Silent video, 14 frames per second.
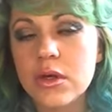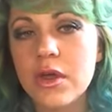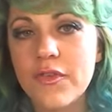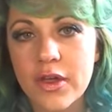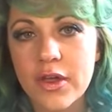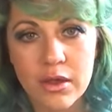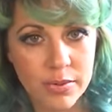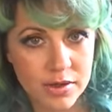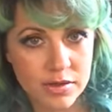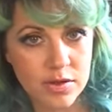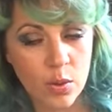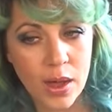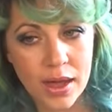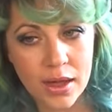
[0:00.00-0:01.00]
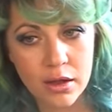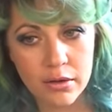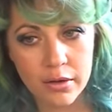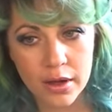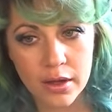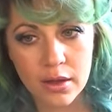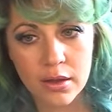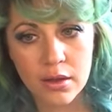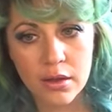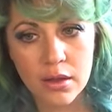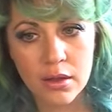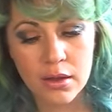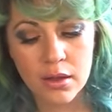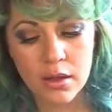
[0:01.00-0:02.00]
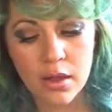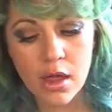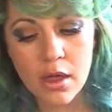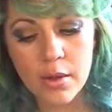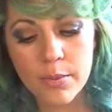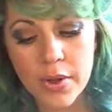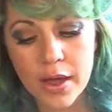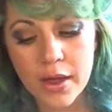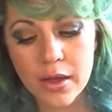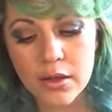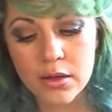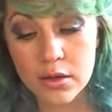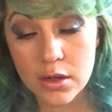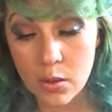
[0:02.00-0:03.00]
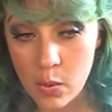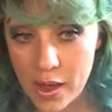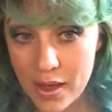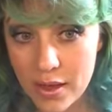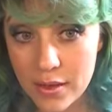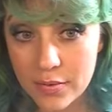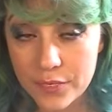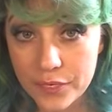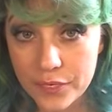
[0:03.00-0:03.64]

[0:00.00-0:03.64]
if I could be so angry. But you know what?